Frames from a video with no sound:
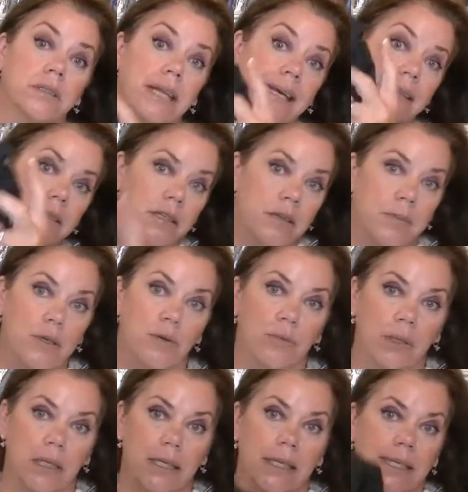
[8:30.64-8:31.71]
that's going to be a
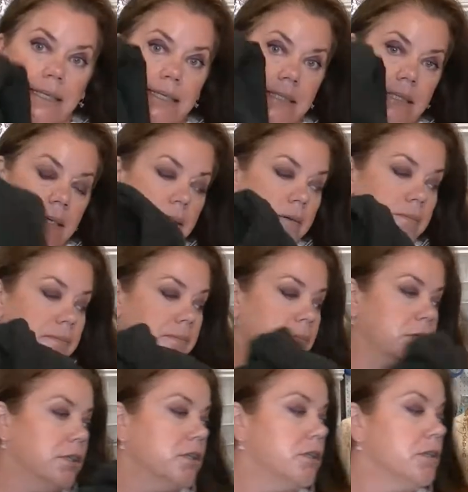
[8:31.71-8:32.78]
really nice
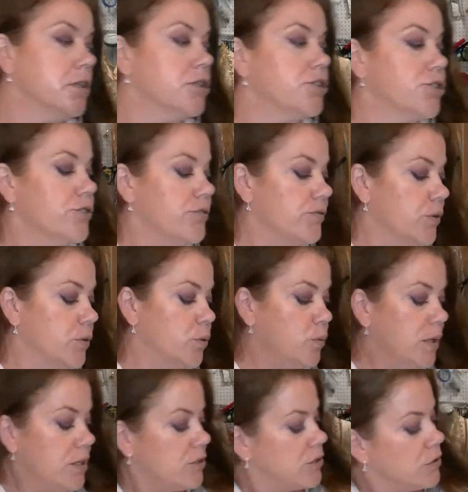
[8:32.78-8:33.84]
shirt for the
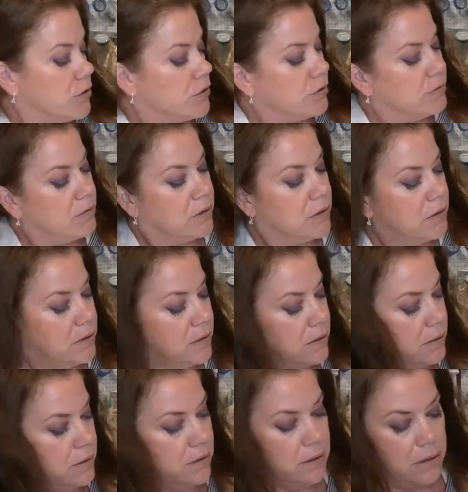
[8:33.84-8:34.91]
winter.
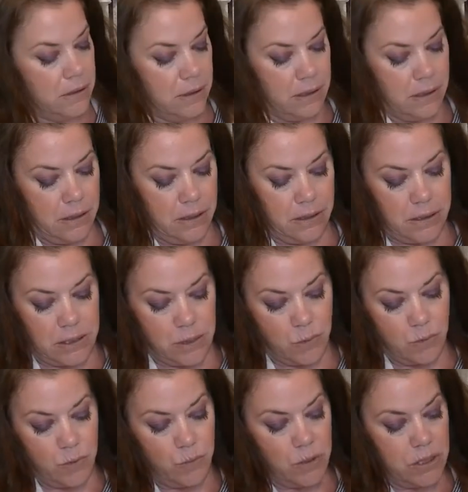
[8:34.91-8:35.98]
This
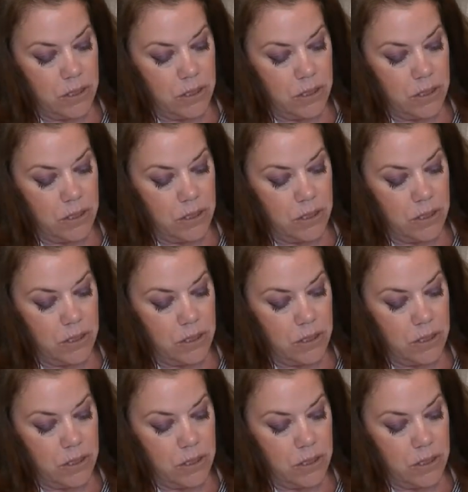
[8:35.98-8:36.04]
one's